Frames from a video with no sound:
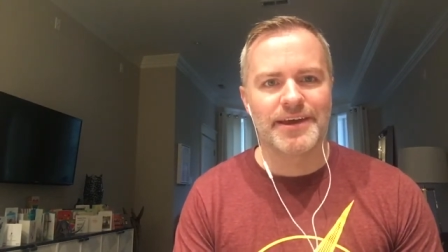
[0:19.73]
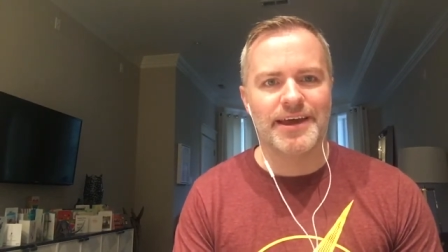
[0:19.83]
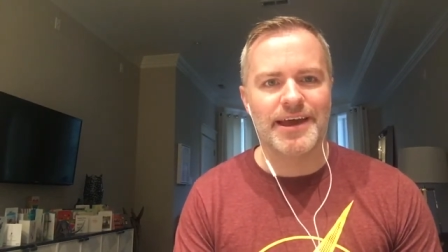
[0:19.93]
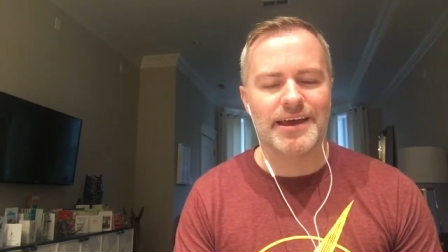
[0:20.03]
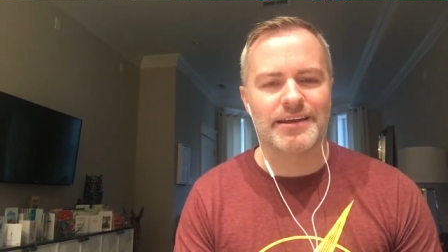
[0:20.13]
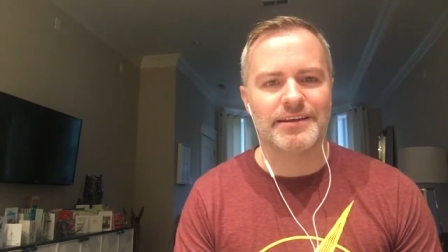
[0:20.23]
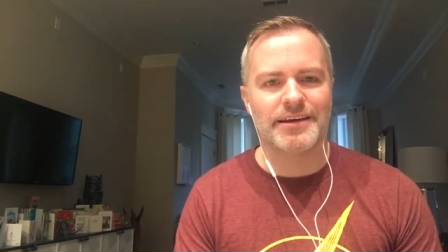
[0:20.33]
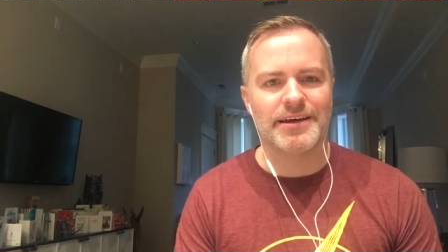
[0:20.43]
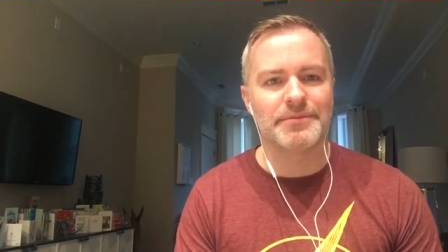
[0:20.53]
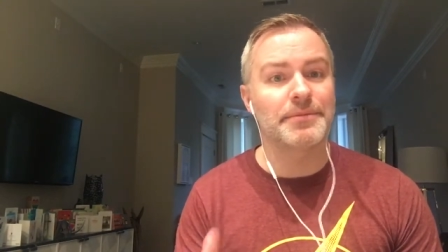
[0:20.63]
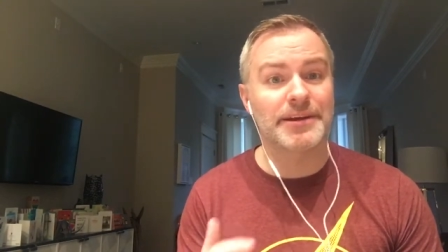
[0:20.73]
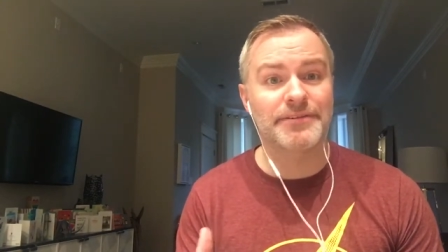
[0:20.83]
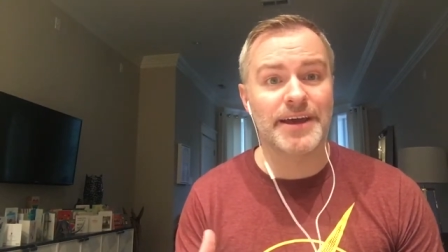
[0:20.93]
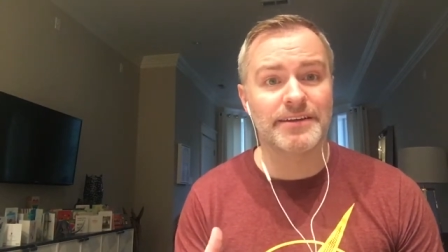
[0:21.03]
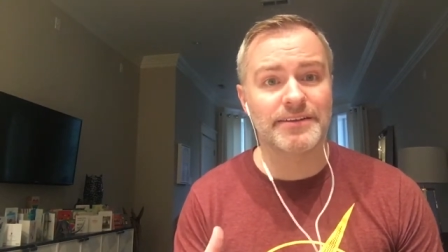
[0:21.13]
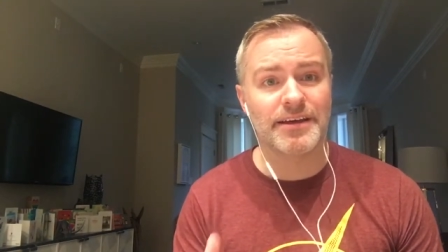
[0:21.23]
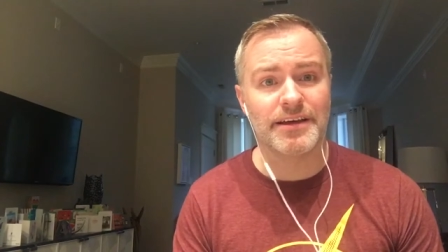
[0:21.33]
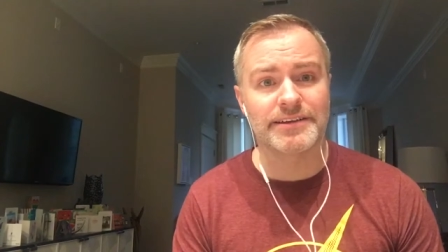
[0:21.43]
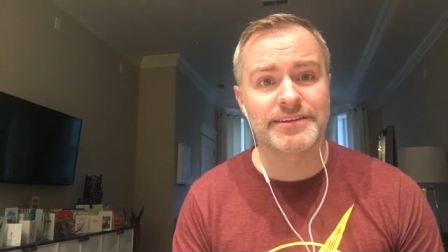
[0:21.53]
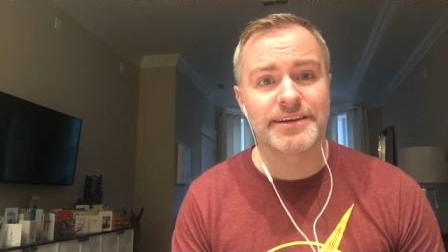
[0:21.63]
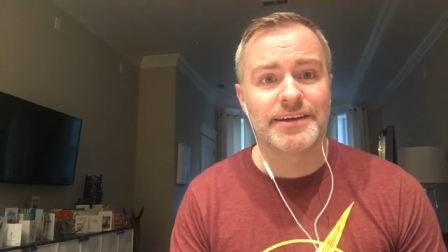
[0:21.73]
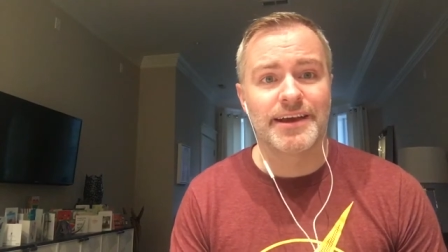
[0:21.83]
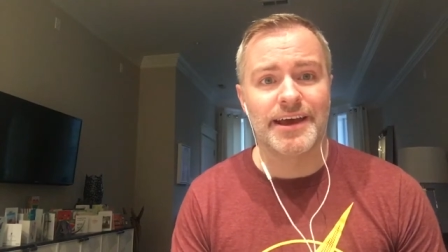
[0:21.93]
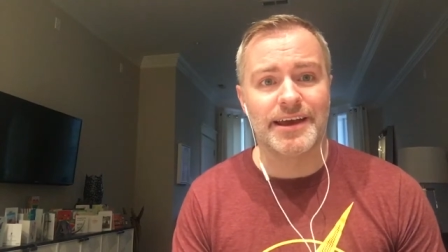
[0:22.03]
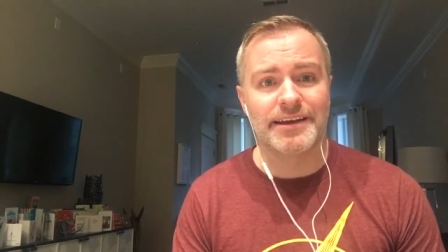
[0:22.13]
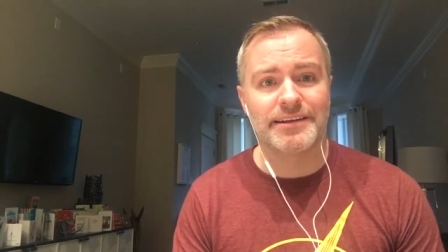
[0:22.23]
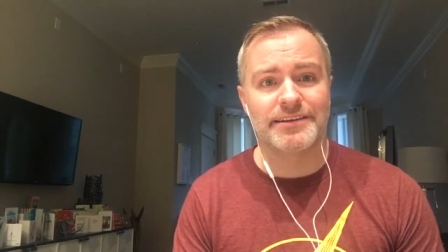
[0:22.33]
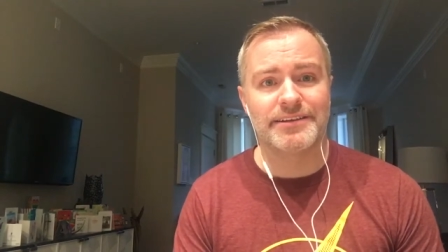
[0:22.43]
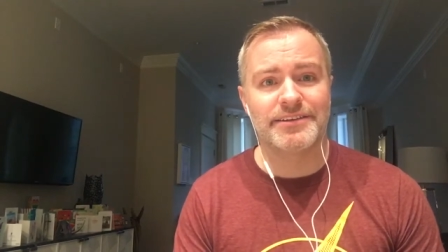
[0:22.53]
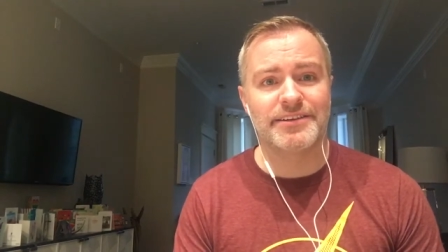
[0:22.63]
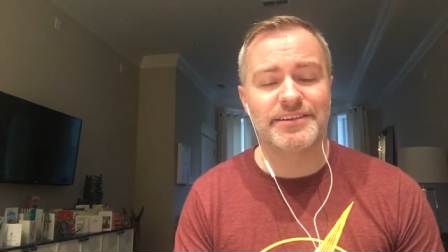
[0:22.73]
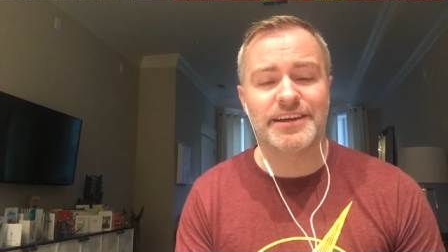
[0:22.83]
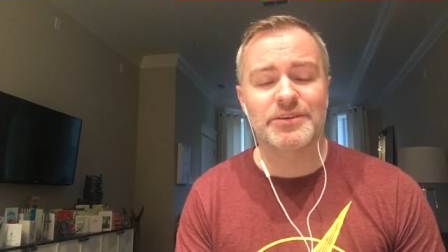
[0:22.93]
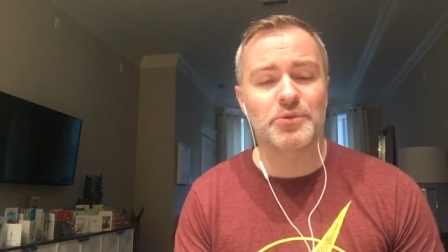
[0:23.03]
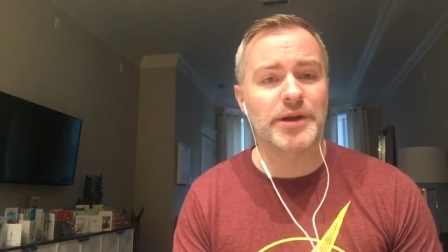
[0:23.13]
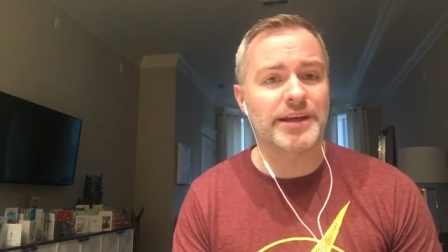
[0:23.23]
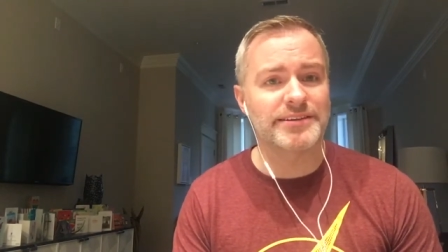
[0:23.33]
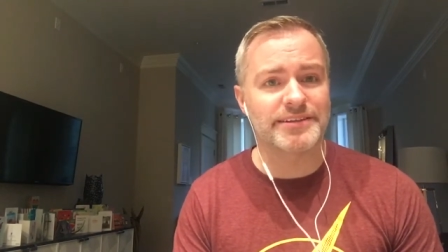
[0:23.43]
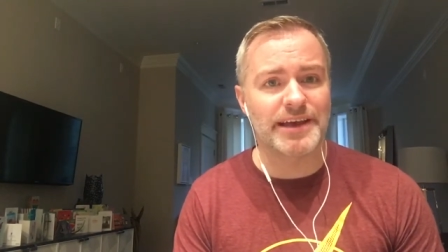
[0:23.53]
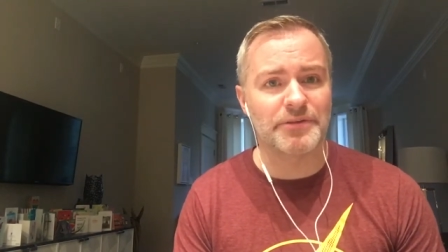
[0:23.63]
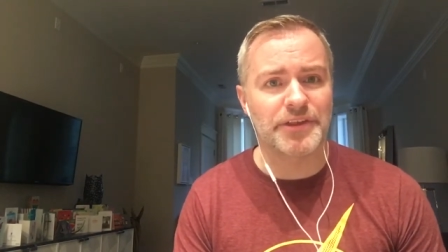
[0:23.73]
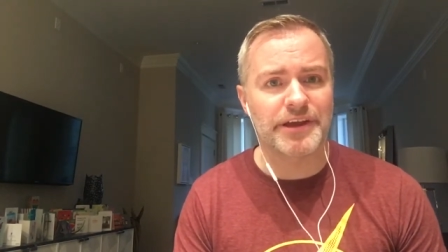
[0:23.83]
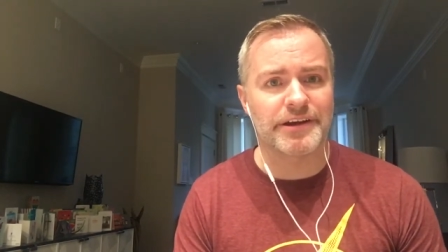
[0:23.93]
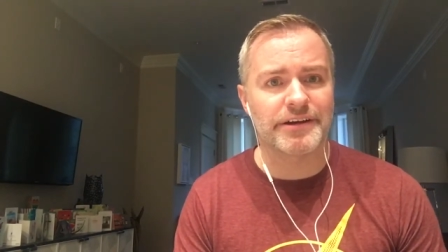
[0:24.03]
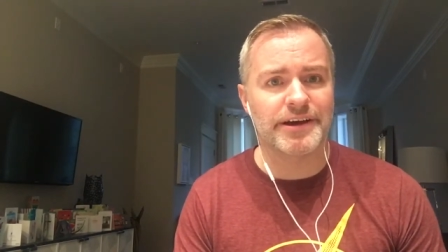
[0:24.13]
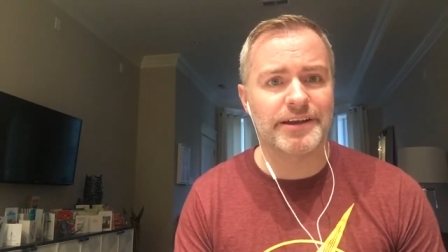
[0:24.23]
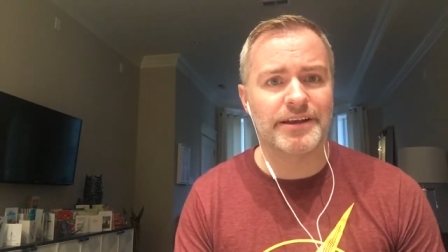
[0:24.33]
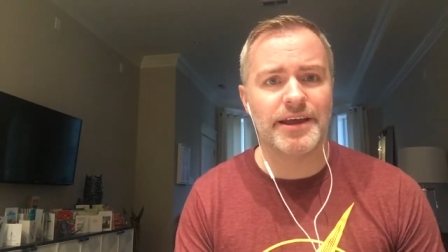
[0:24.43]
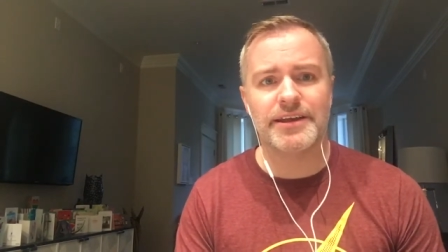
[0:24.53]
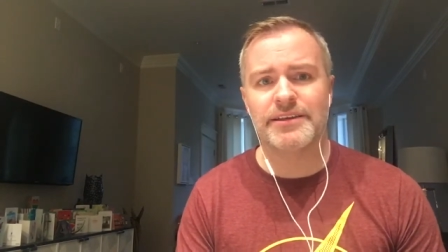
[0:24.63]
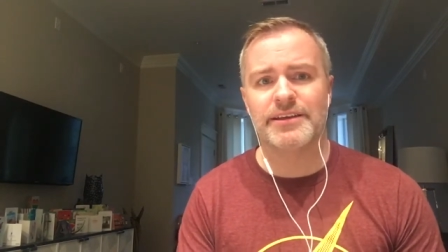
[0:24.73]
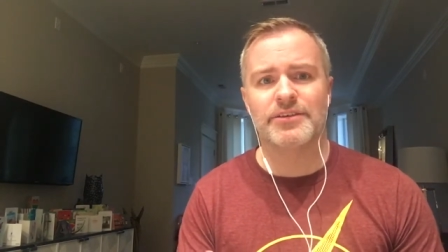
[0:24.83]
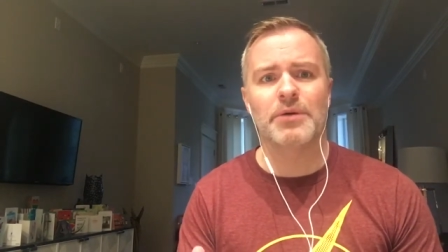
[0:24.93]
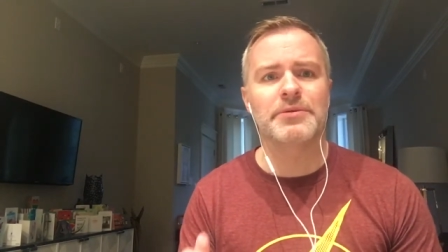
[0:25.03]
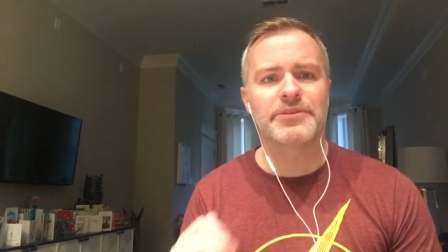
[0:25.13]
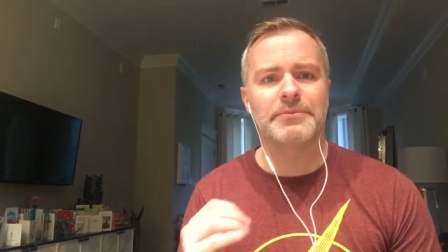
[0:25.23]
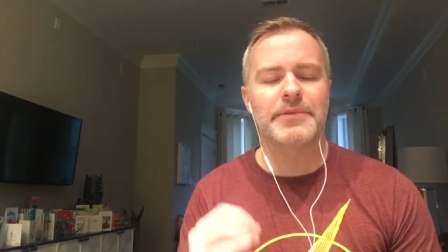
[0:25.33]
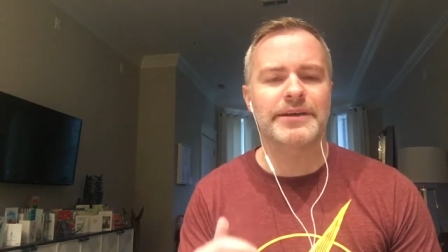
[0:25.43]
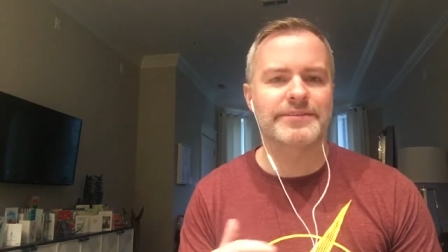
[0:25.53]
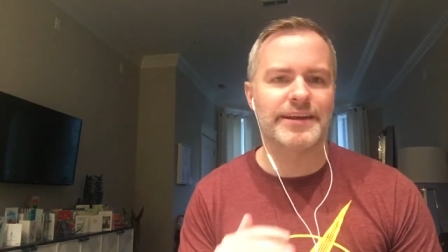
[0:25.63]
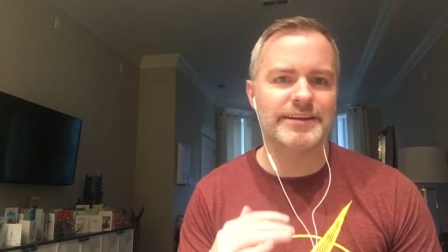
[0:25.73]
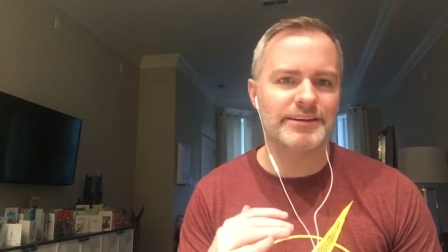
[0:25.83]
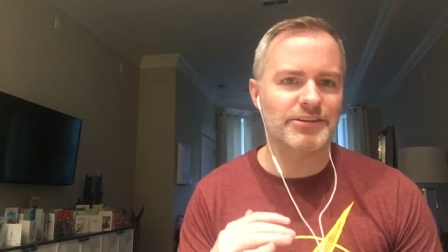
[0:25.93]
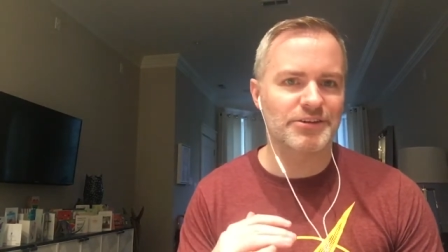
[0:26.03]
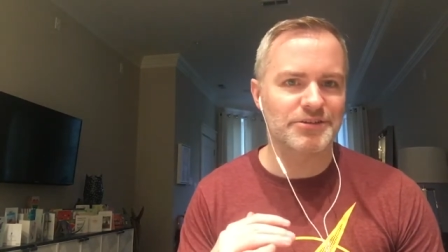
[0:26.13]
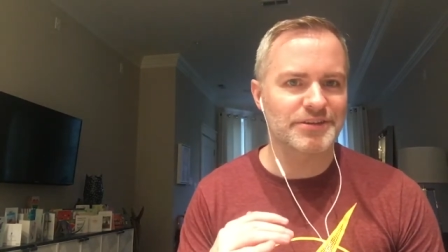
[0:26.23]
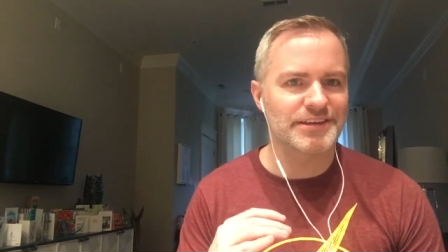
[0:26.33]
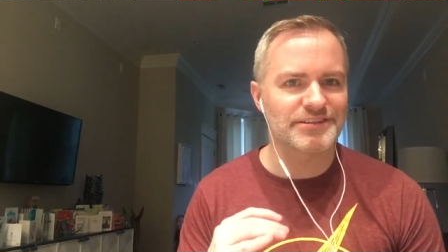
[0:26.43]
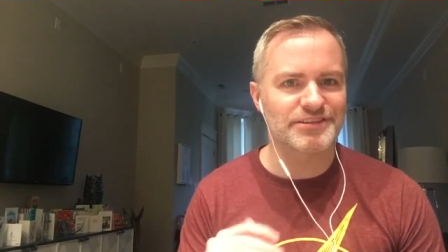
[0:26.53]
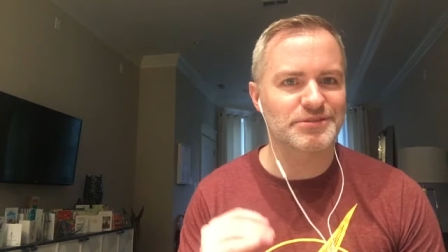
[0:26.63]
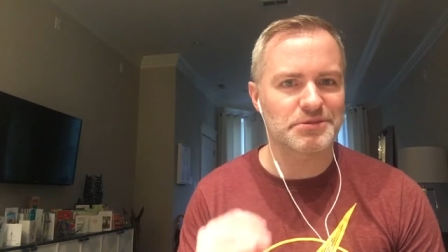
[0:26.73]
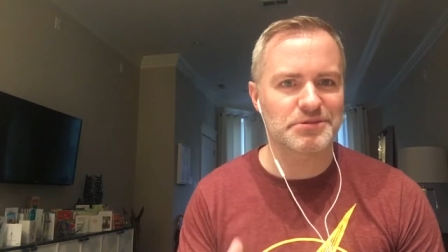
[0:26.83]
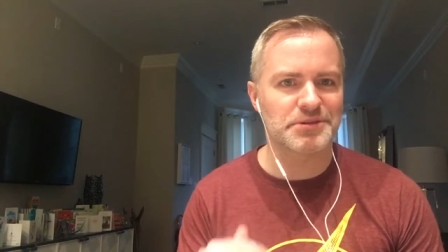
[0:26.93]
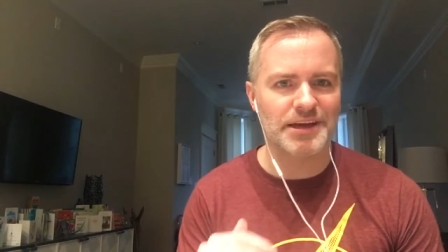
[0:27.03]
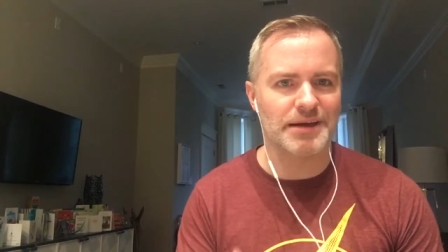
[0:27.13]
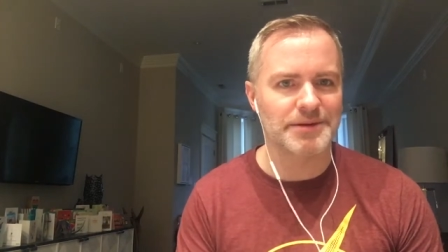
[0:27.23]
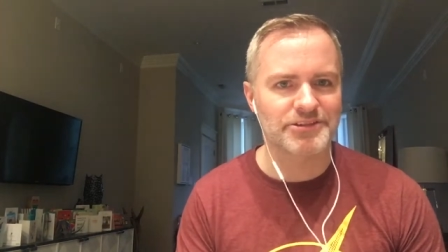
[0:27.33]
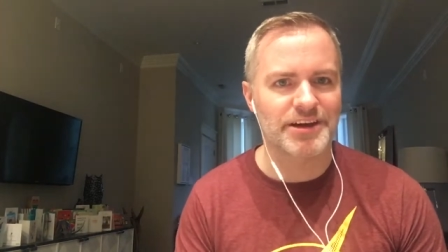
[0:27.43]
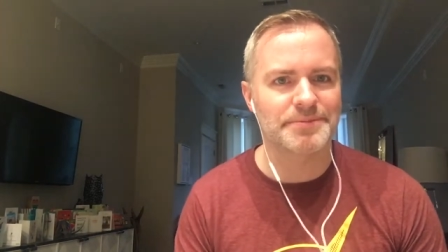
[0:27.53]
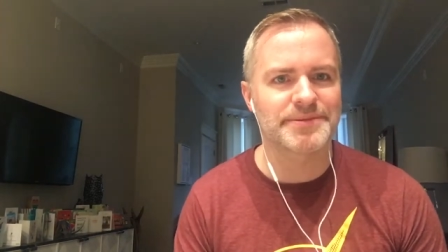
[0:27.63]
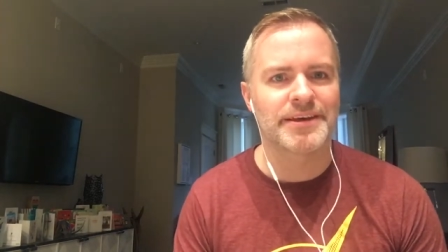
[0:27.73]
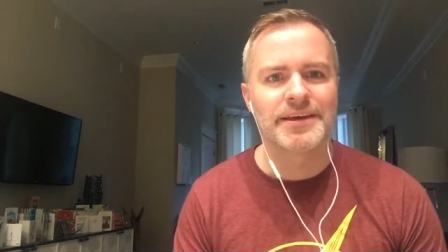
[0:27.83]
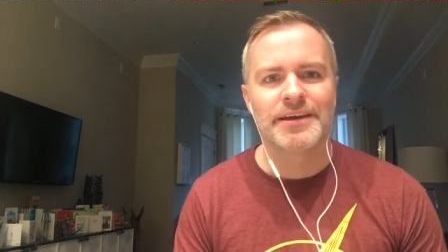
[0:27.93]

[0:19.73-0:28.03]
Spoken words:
And I'm a big fan of The Hunt and seeing what else is out there. And it's almost a must that I need to go to at least two or three comic shops.